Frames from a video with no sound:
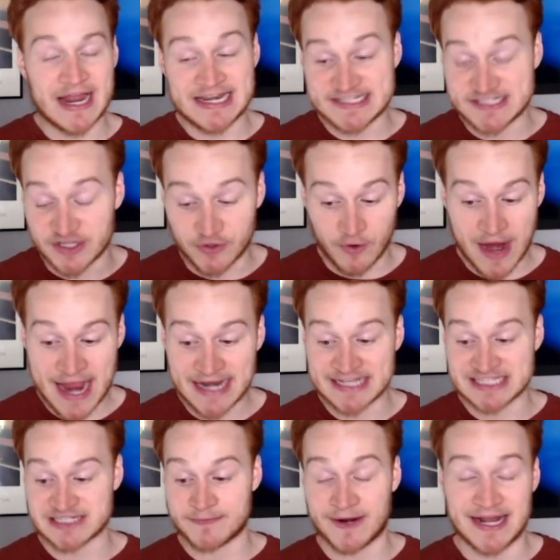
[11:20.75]
He's the
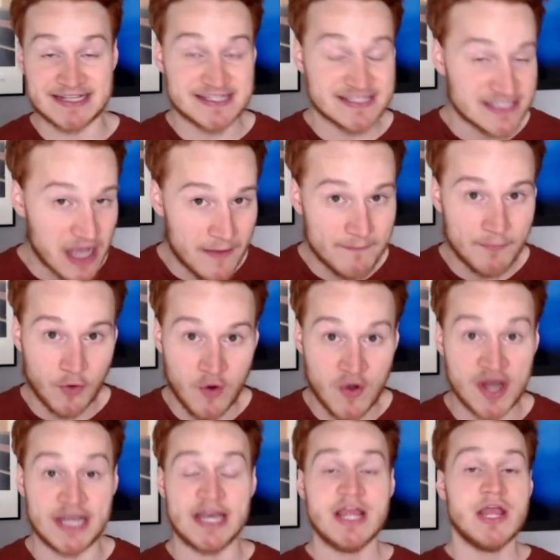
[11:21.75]
greatest. But at some
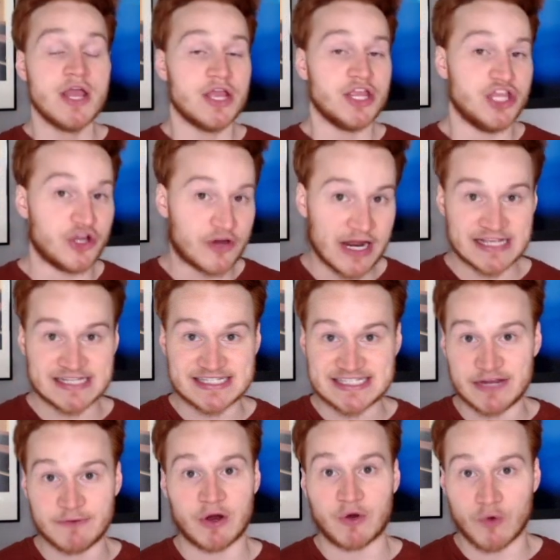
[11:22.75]
point, you're going to see
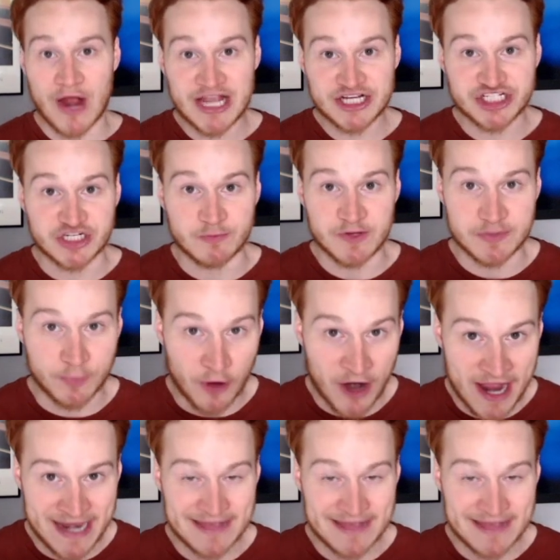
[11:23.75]
regression with Brady.